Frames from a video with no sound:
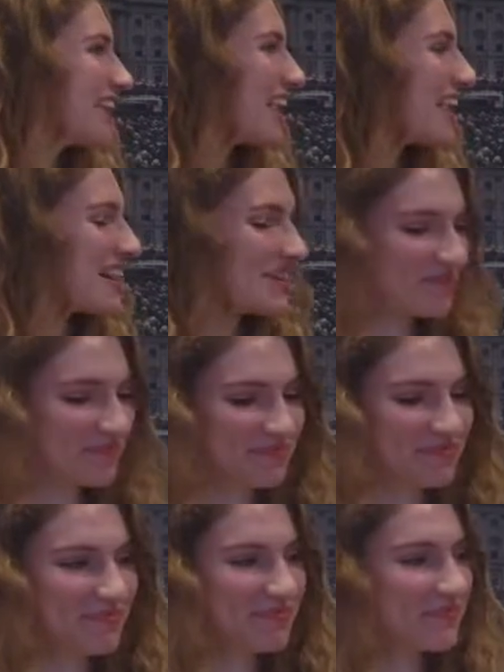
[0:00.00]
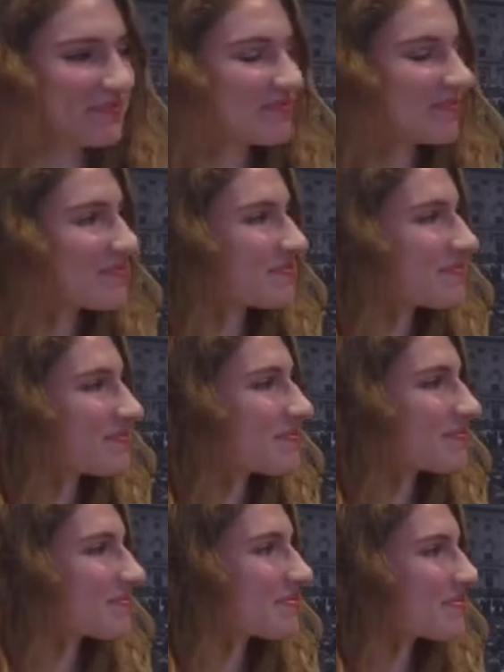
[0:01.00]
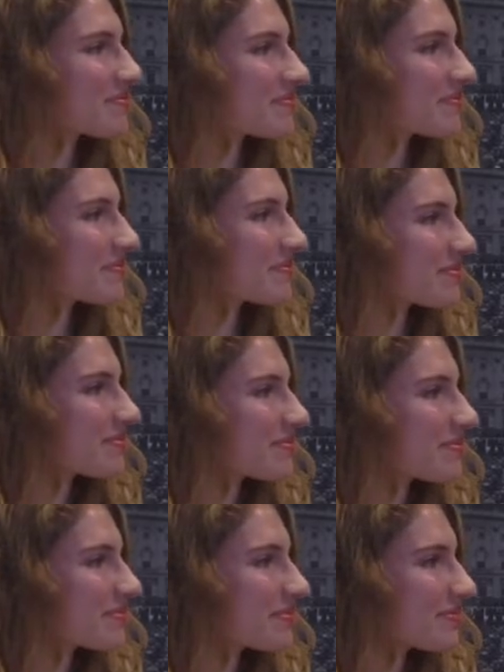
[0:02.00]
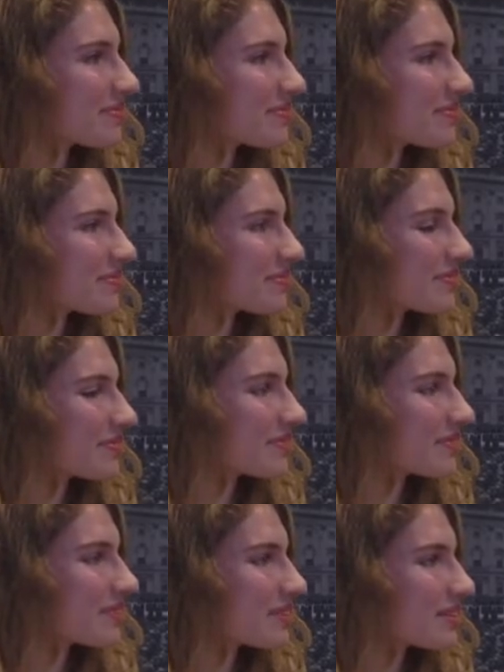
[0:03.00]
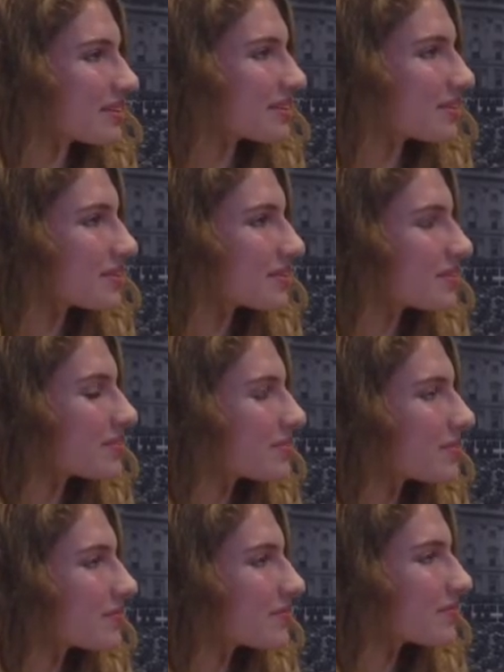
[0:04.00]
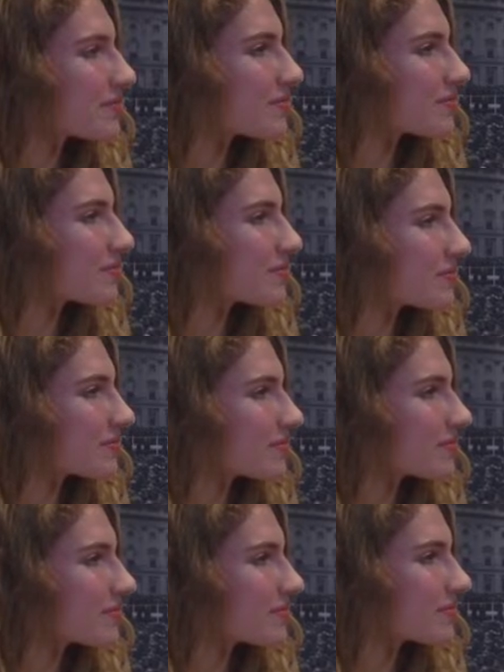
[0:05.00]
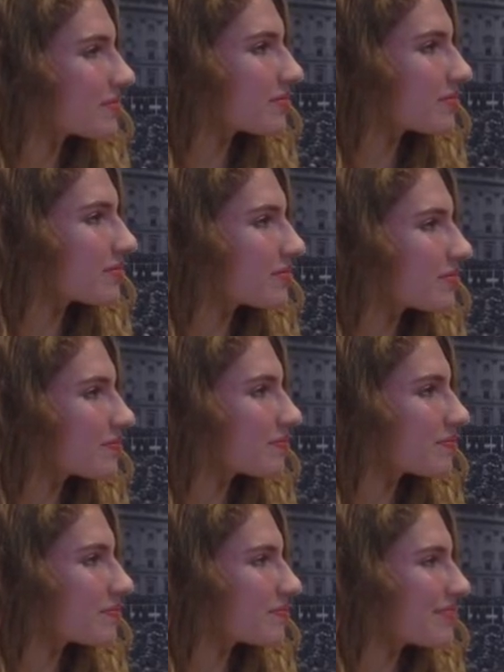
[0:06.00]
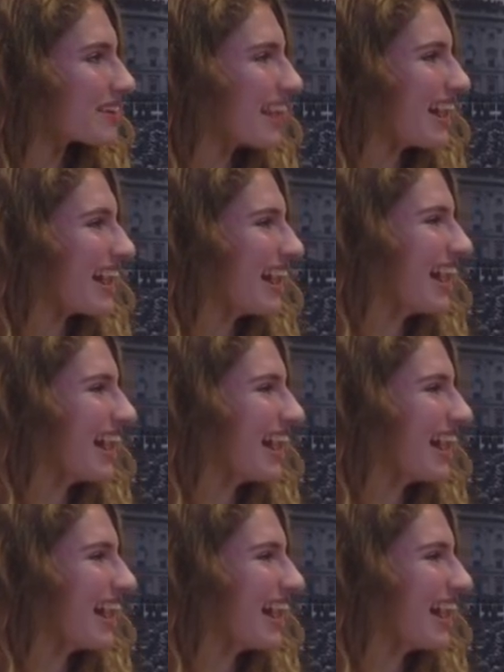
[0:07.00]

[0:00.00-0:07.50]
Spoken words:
[no speech]